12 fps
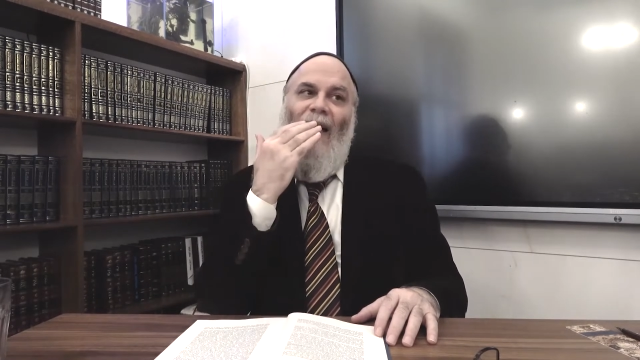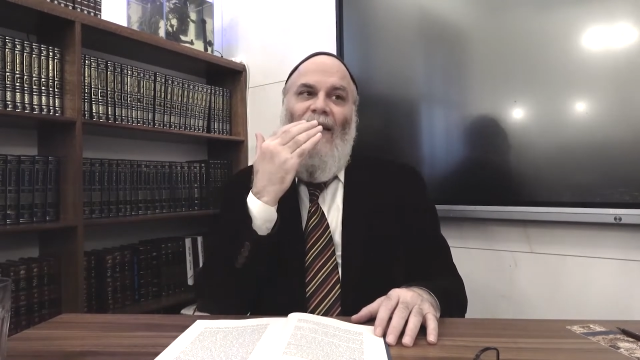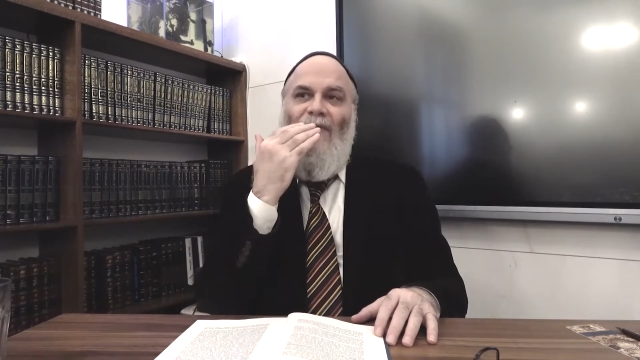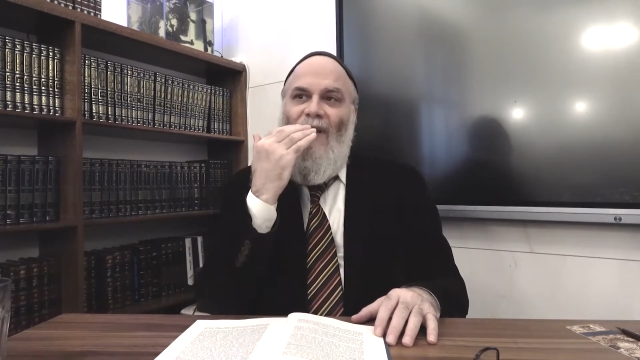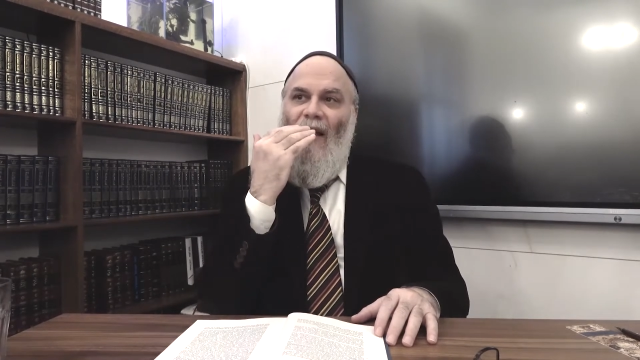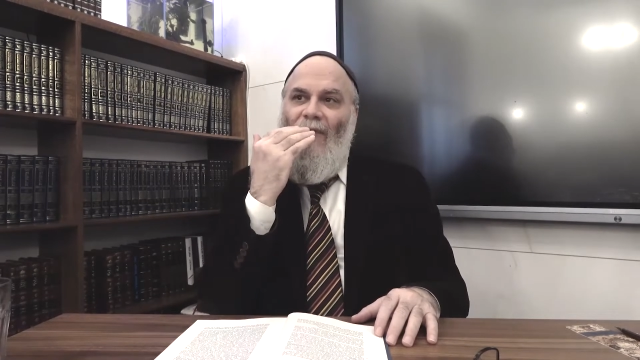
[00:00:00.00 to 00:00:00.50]

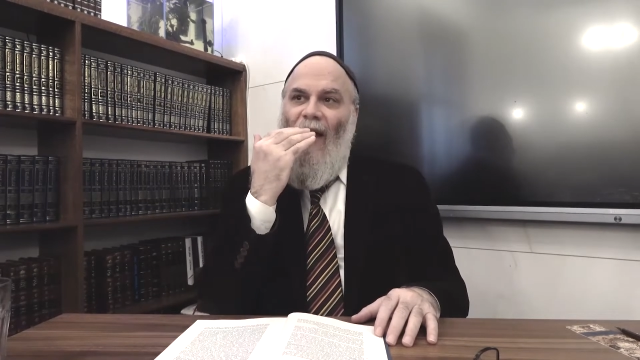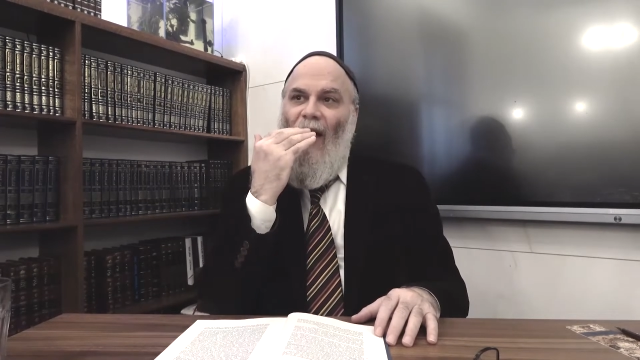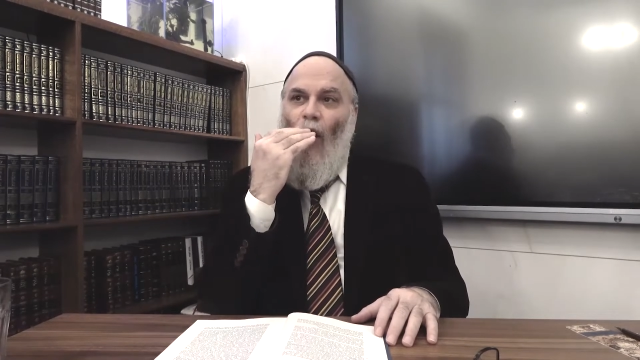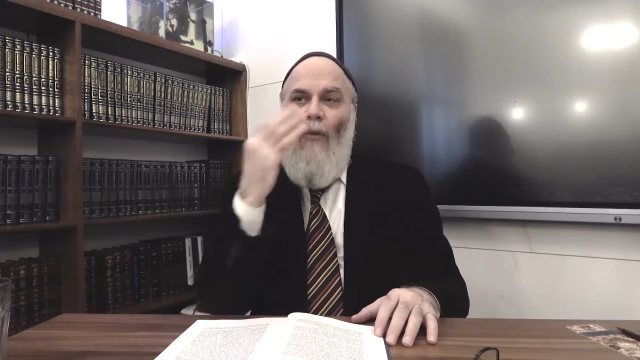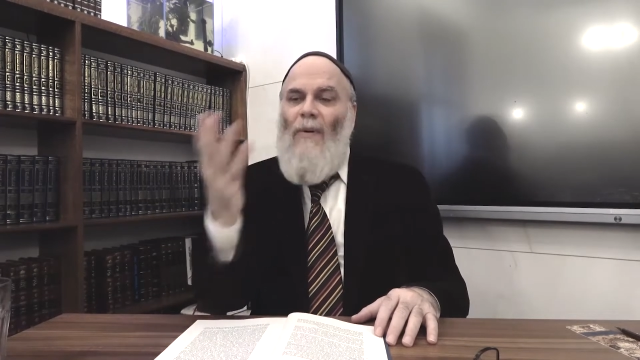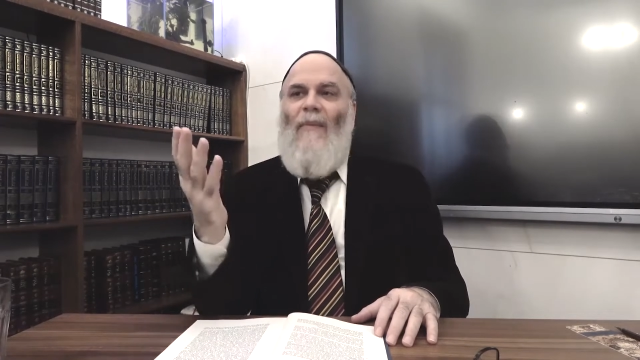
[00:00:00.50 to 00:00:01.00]
I
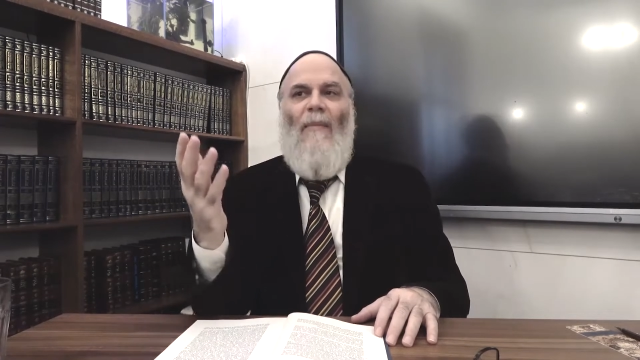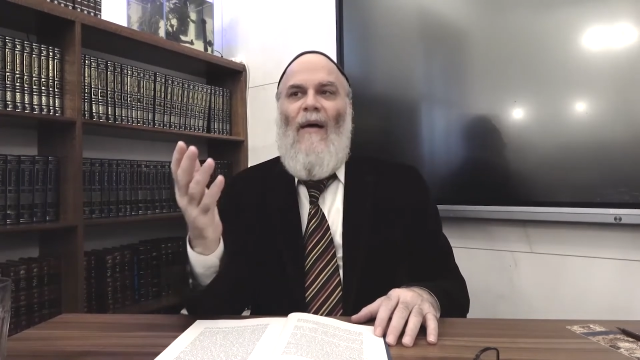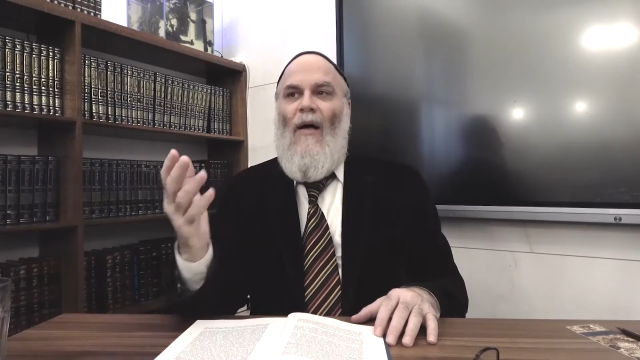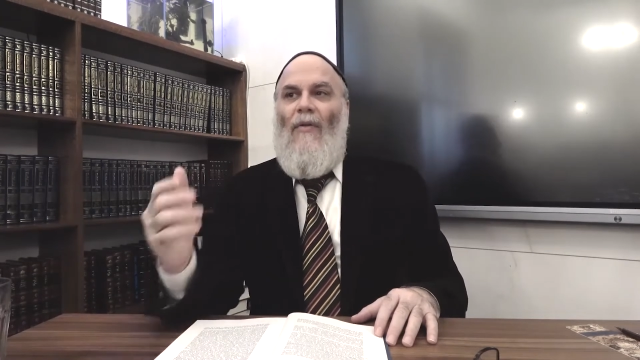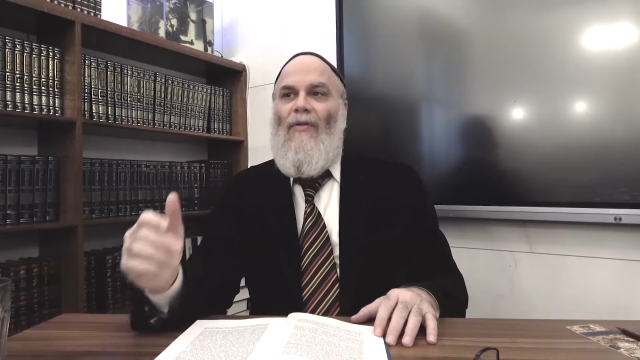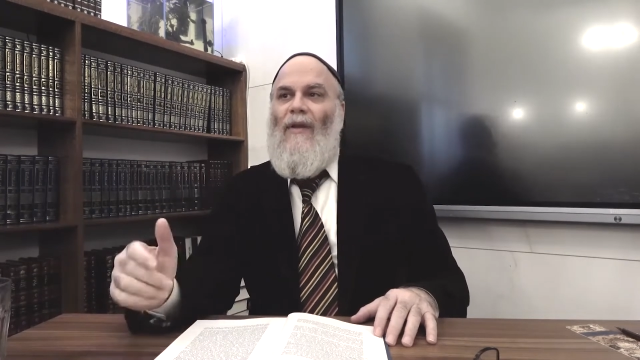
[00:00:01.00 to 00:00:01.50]
open my mouth